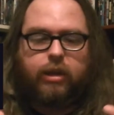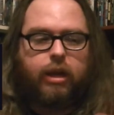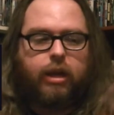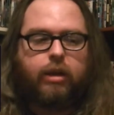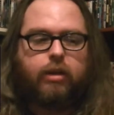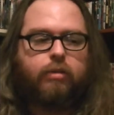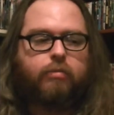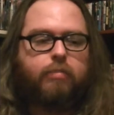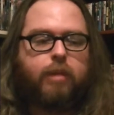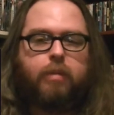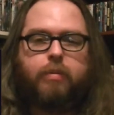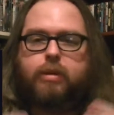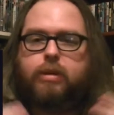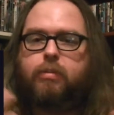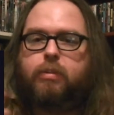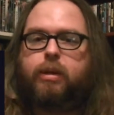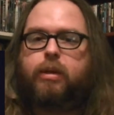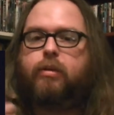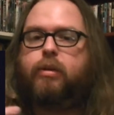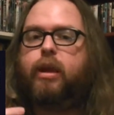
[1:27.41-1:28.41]
And maybe
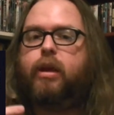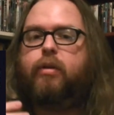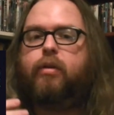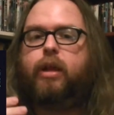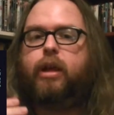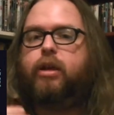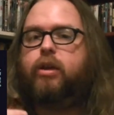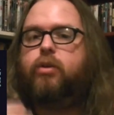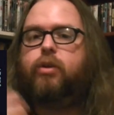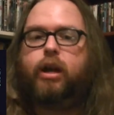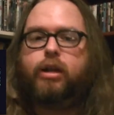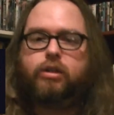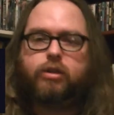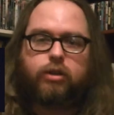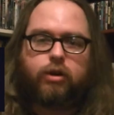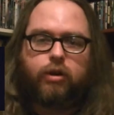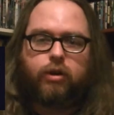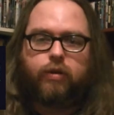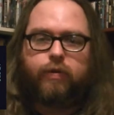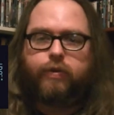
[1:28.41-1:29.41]
something that like You Got
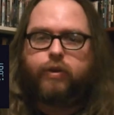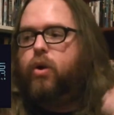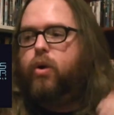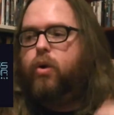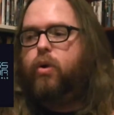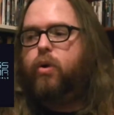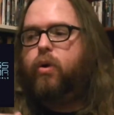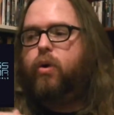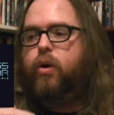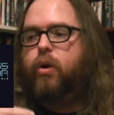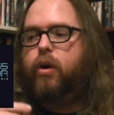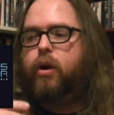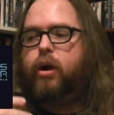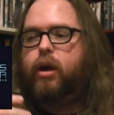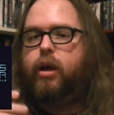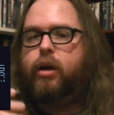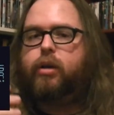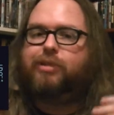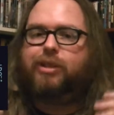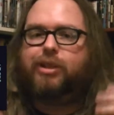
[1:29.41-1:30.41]
Served
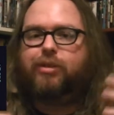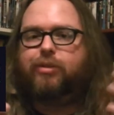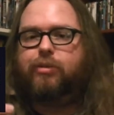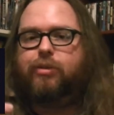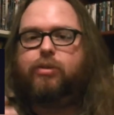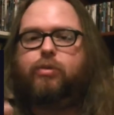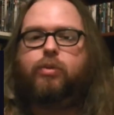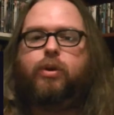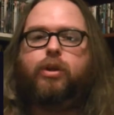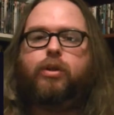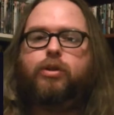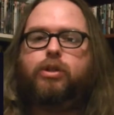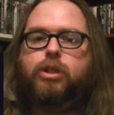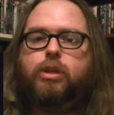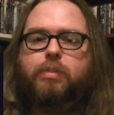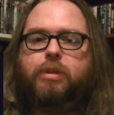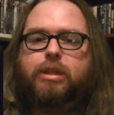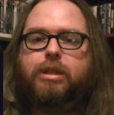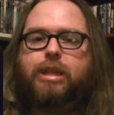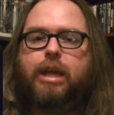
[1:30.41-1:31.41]
or you know, one of those
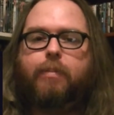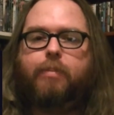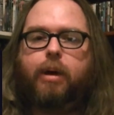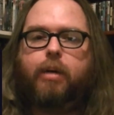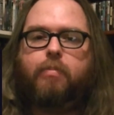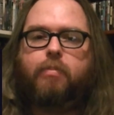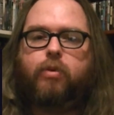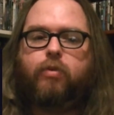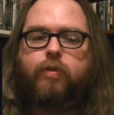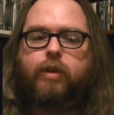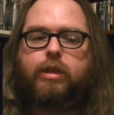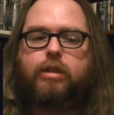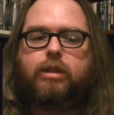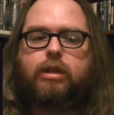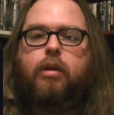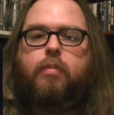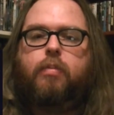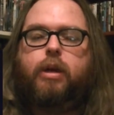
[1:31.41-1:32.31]
stupid Step Up movies.